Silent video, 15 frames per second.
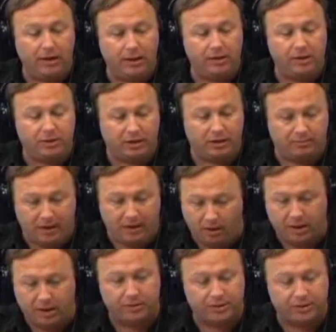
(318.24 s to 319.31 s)
he's an
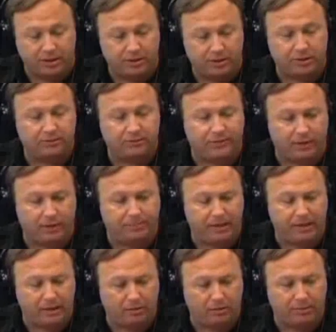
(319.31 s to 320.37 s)
American citizen,
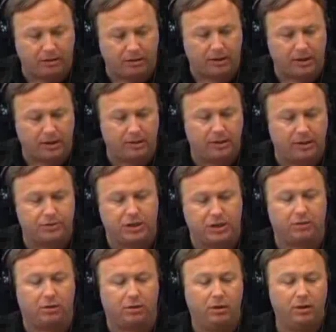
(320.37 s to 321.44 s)
Filipino-American
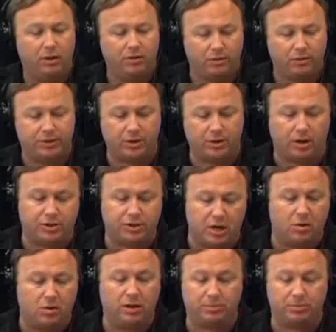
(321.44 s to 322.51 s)
general, 3-star
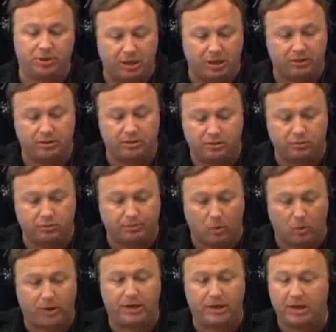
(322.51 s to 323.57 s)
general. He was sent to do the
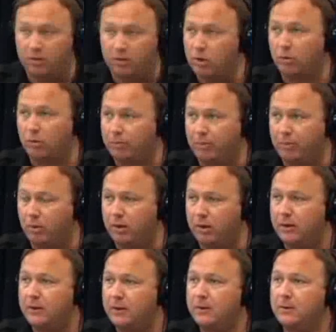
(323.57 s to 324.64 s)
report. He did a real
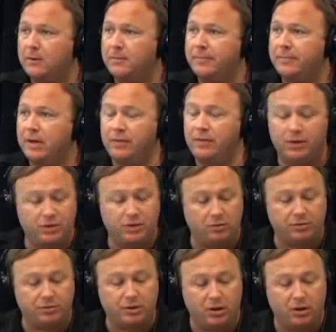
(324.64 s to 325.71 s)
report. And then
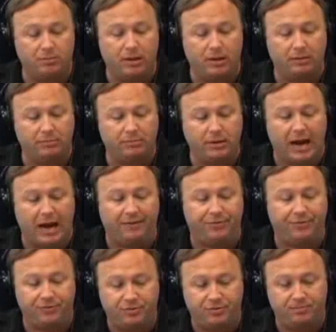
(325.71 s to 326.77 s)
General Tagumba
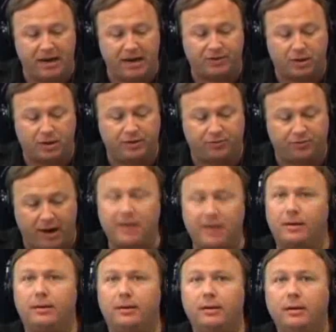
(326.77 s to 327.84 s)
got basically
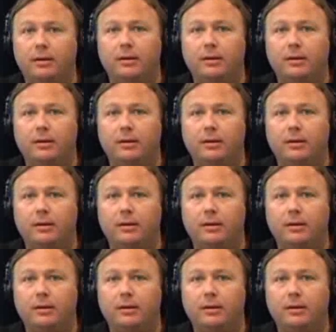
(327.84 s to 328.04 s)
threatened